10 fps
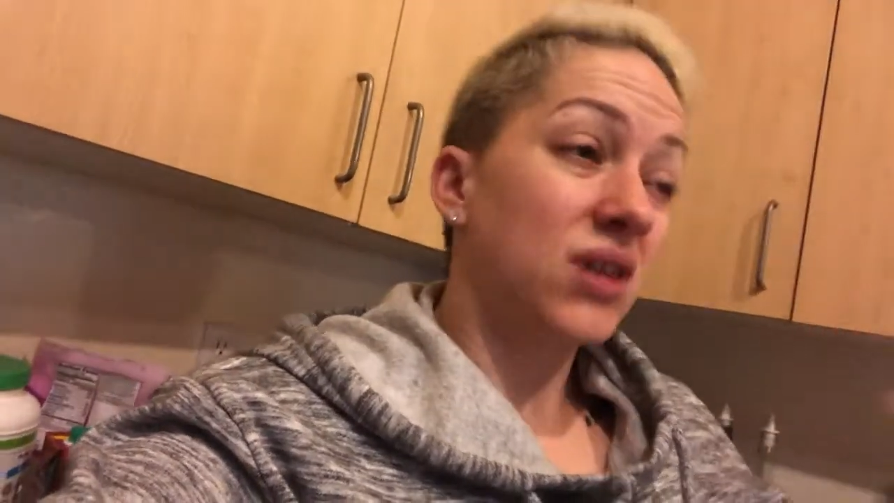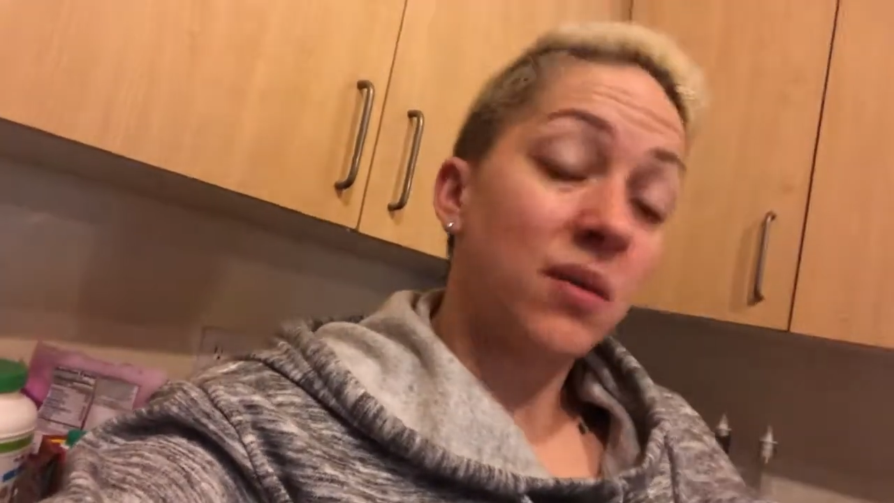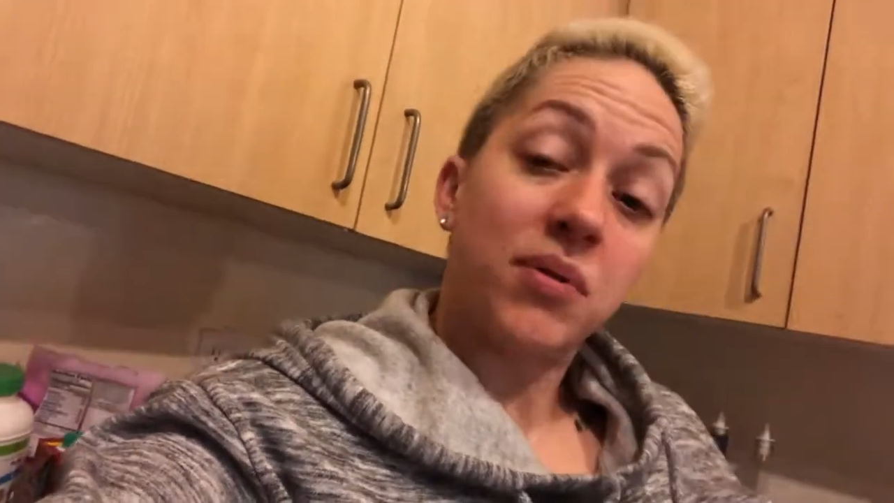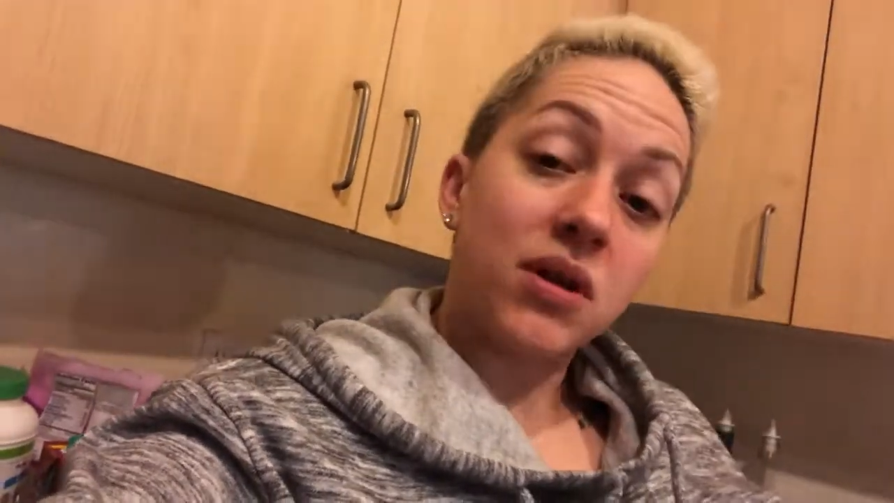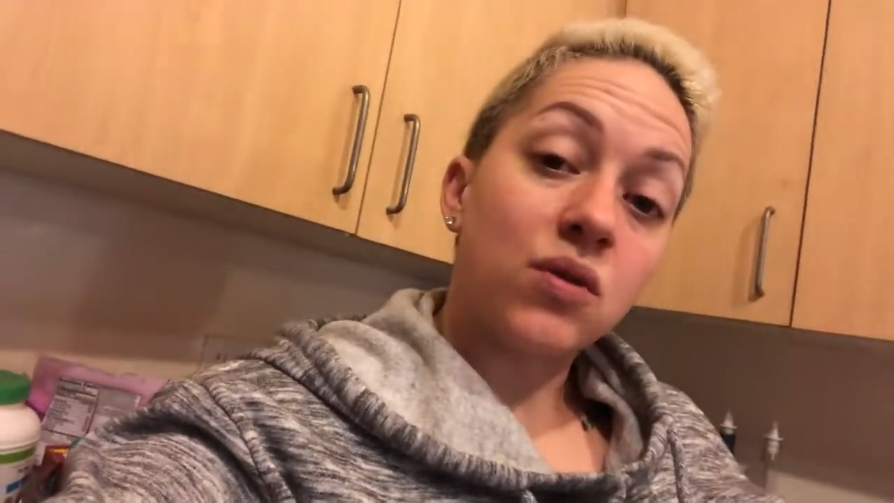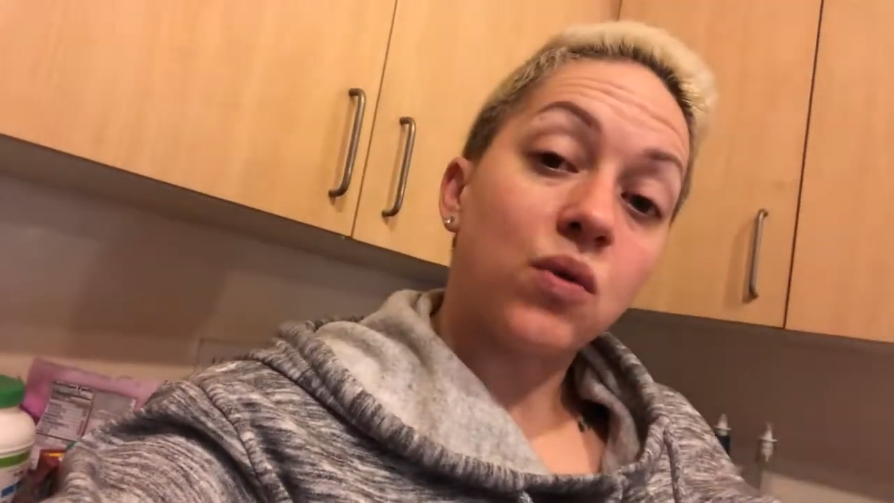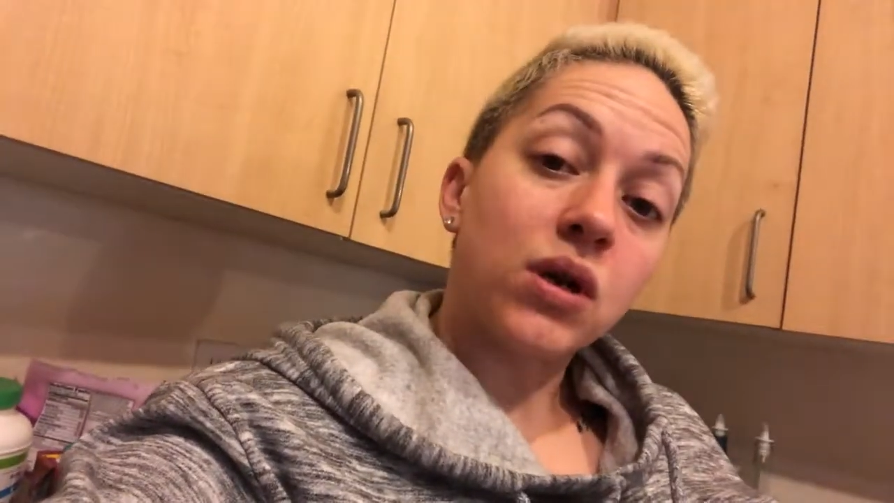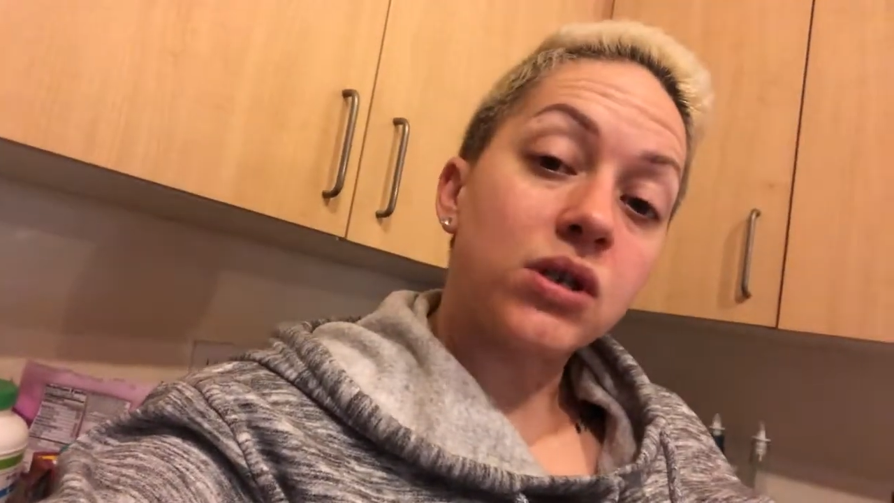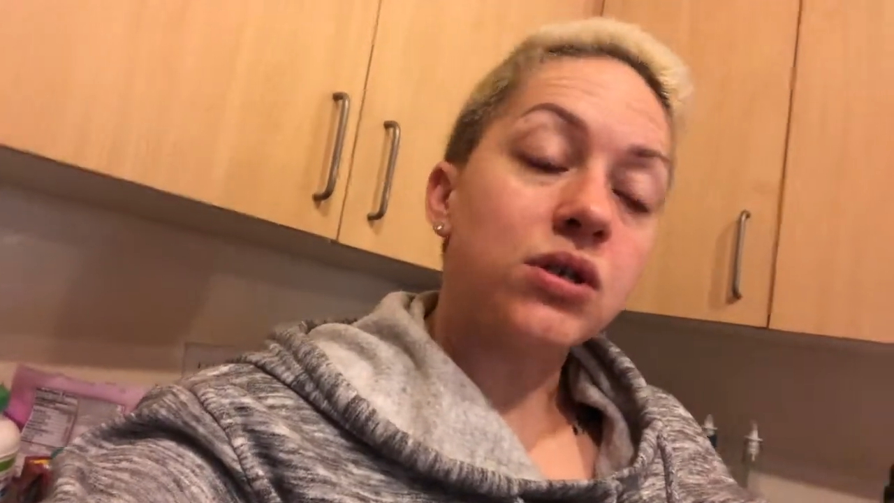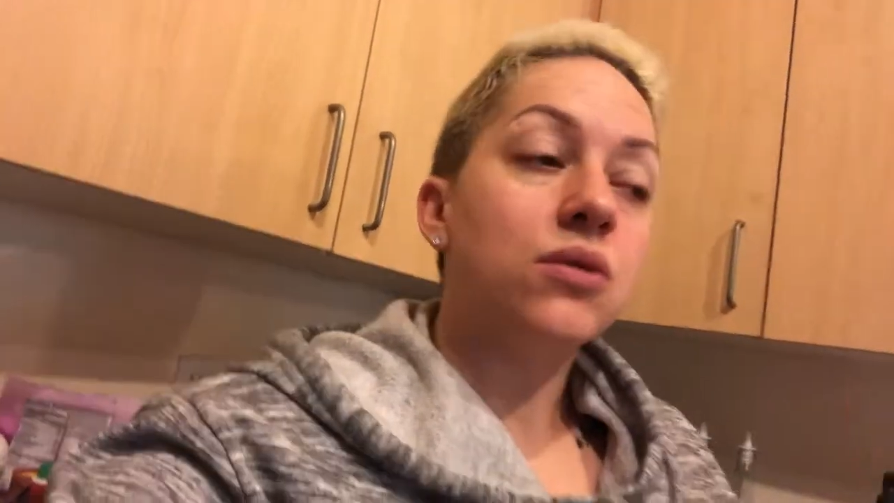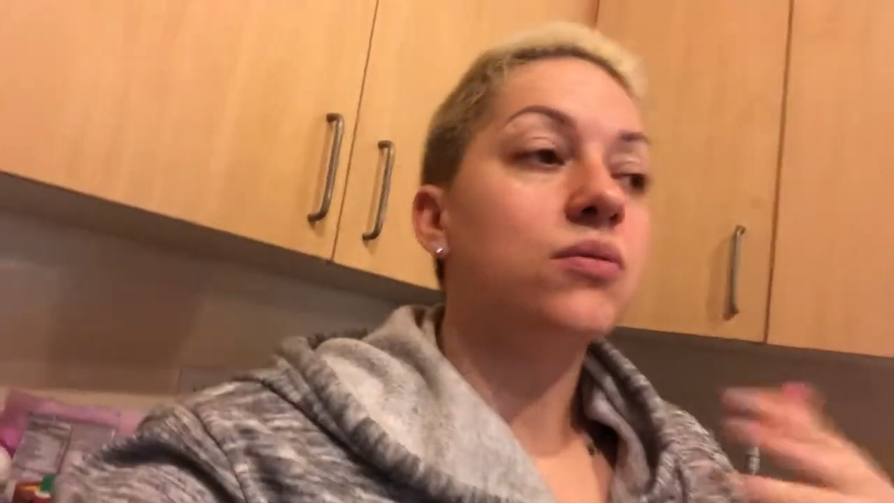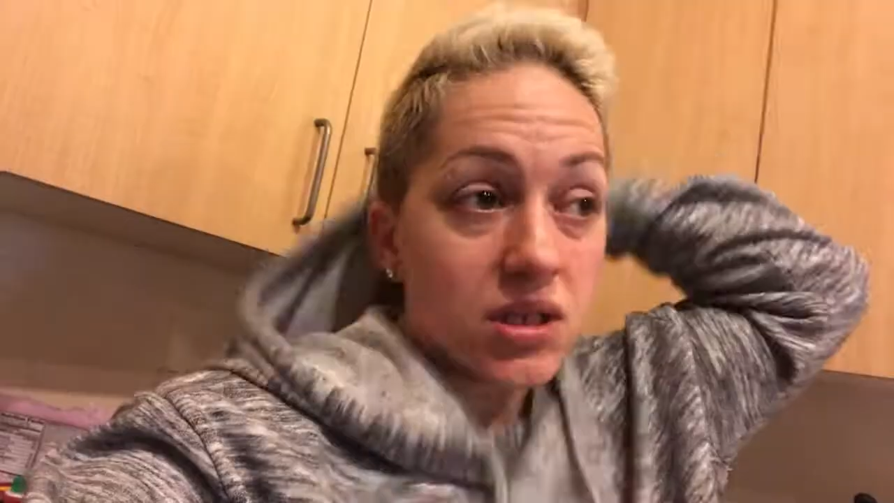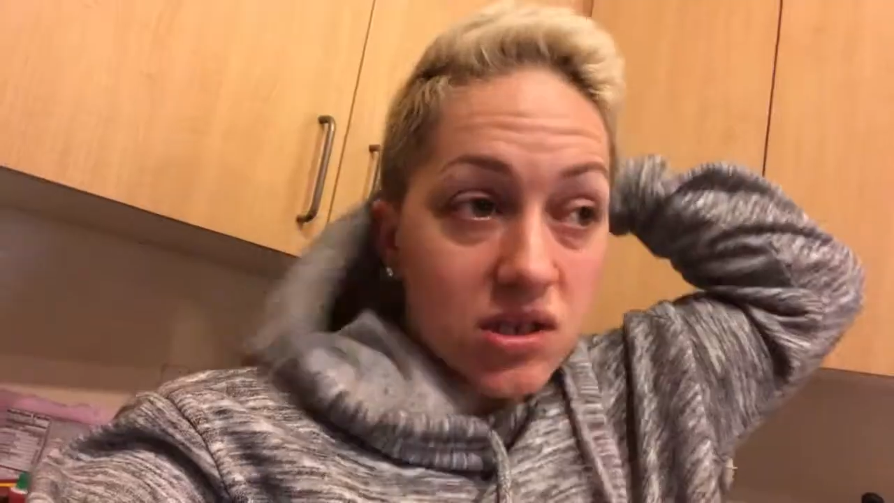you got to put in the work too.